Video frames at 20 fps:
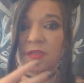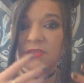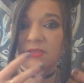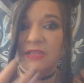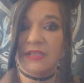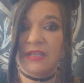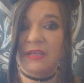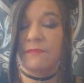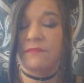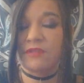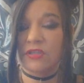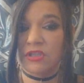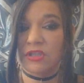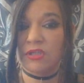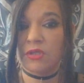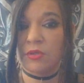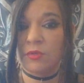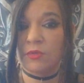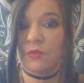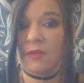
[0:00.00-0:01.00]
to give to
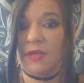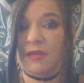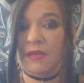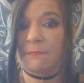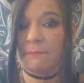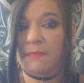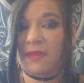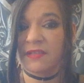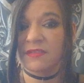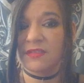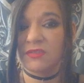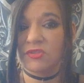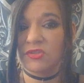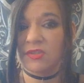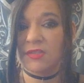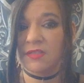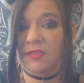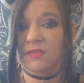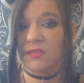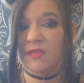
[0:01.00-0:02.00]
you in
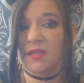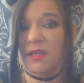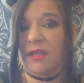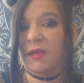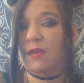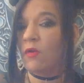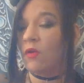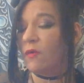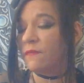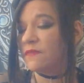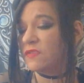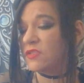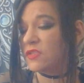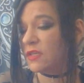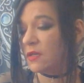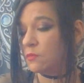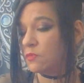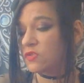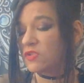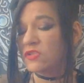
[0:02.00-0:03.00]
messages. Obviously
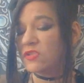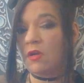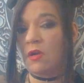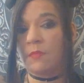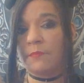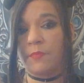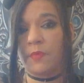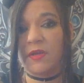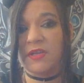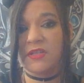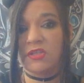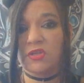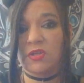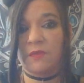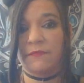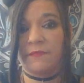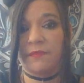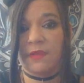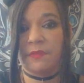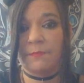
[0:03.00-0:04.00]
I will start by
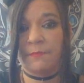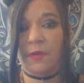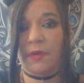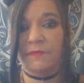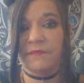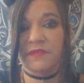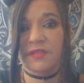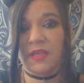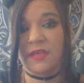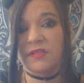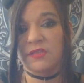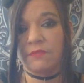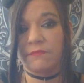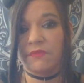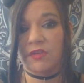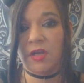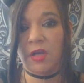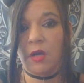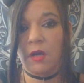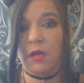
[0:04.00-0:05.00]
shuffling both sets of
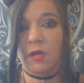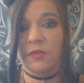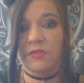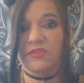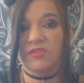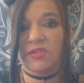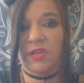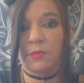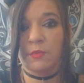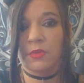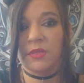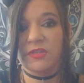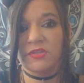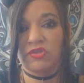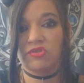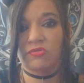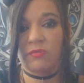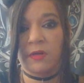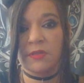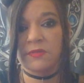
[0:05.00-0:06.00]
the cards. They will
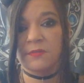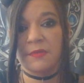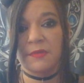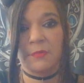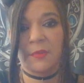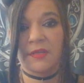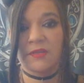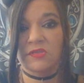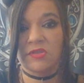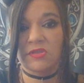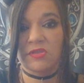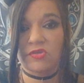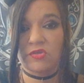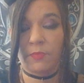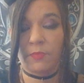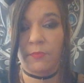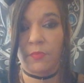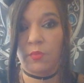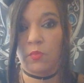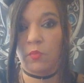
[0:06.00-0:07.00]
instruct me when to
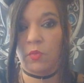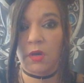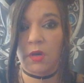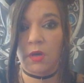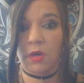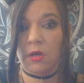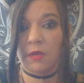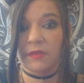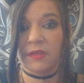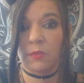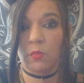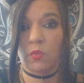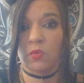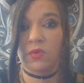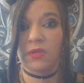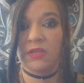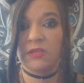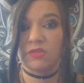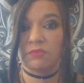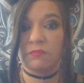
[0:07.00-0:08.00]
stop on what card they're
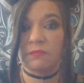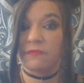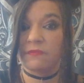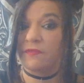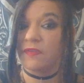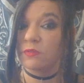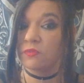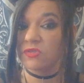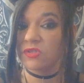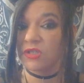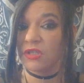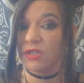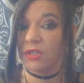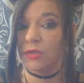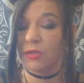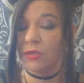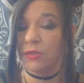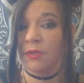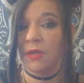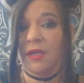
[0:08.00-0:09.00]
wanting to reveal to
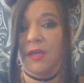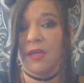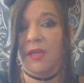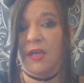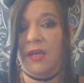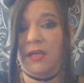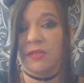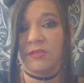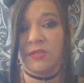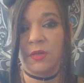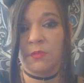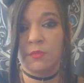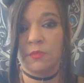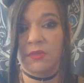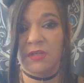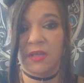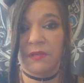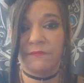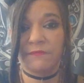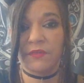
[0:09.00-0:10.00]
you, and I will
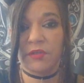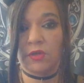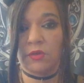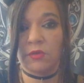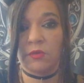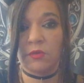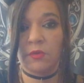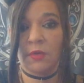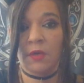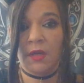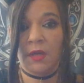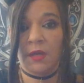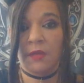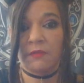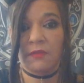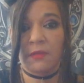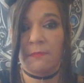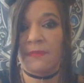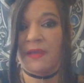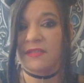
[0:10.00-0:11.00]
give you
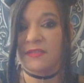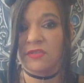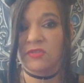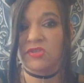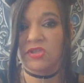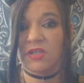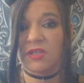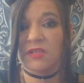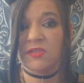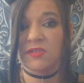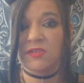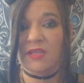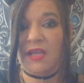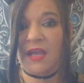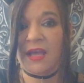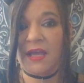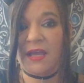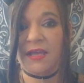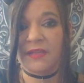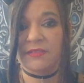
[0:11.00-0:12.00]
the messages
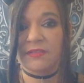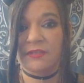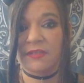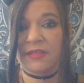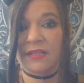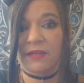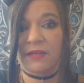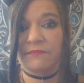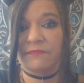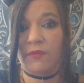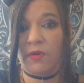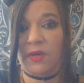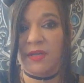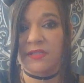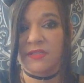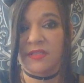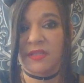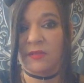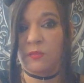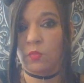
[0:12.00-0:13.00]
and the
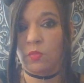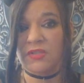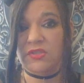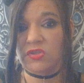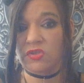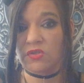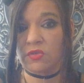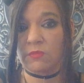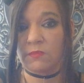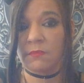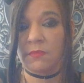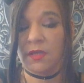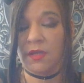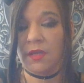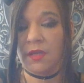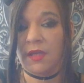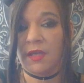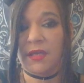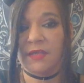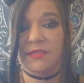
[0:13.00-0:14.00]
advice and wisdom
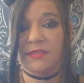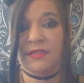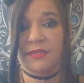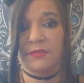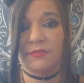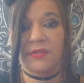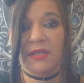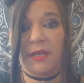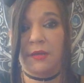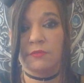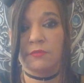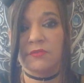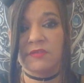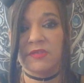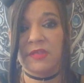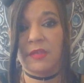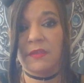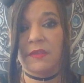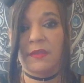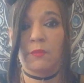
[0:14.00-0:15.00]
and details
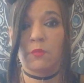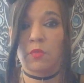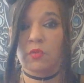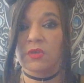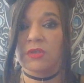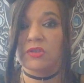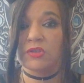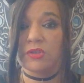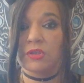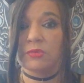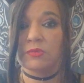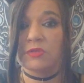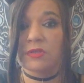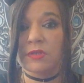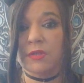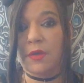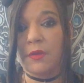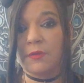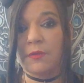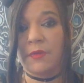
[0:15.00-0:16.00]
that they're wanting you to
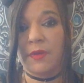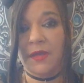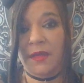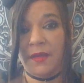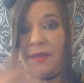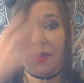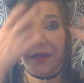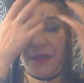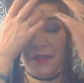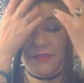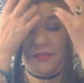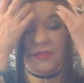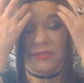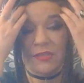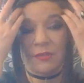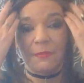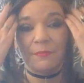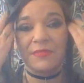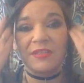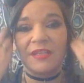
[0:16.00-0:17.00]
know.
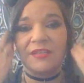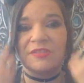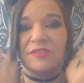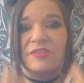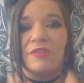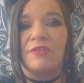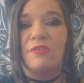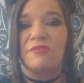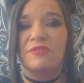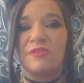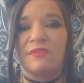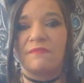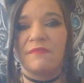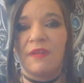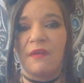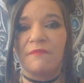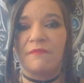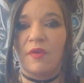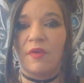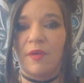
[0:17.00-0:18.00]
So I'm sending you lots of
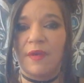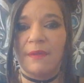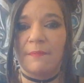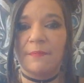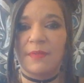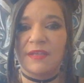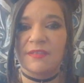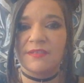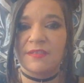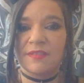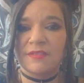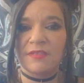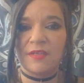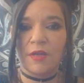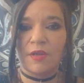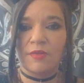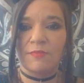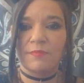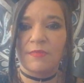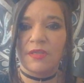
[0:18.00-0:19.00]
love, light and blessings. I
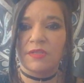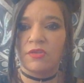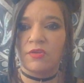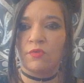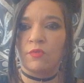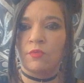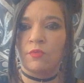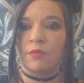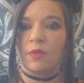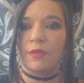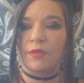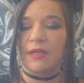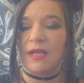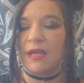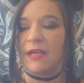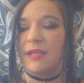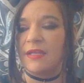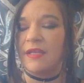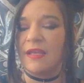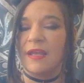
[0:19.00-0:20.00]
hope that you're all
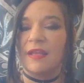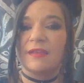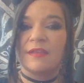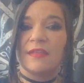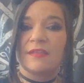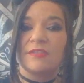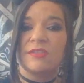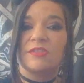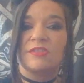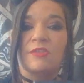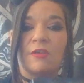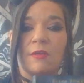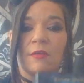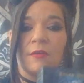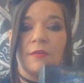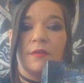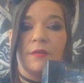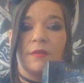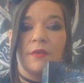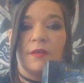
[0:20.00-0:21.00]
okay, and let's
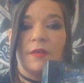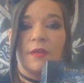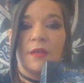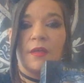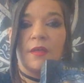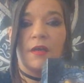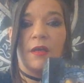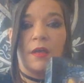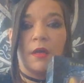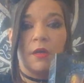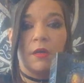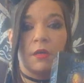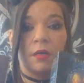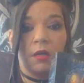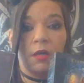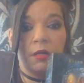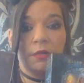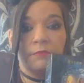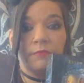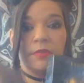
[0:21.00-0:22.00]
start our
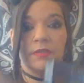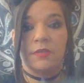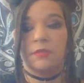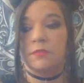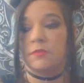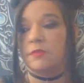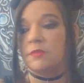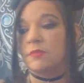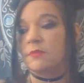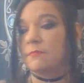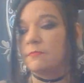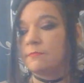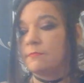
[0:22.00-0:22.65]
card readings.